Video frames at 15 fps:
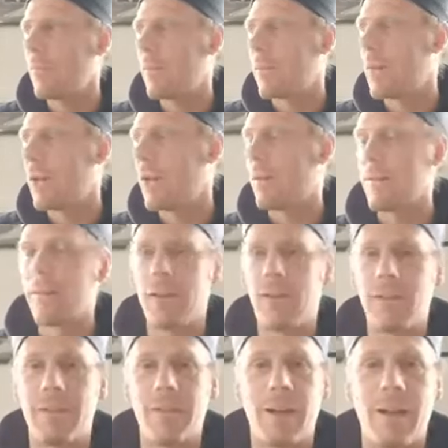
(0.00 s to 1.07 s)
Yeah,
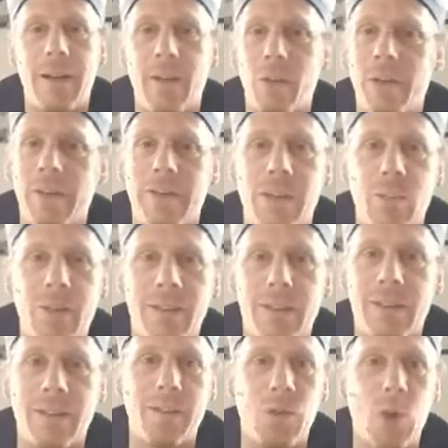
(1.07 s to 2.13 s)
and I only say one
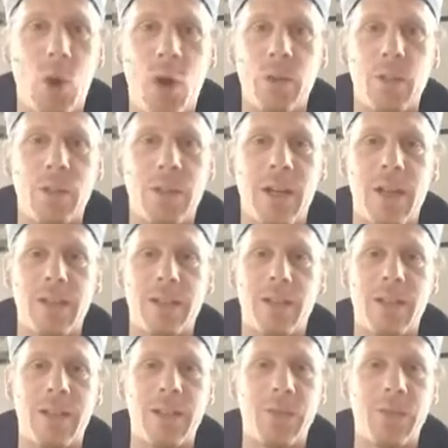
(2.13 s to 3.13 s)
sentence: Hollywood culture.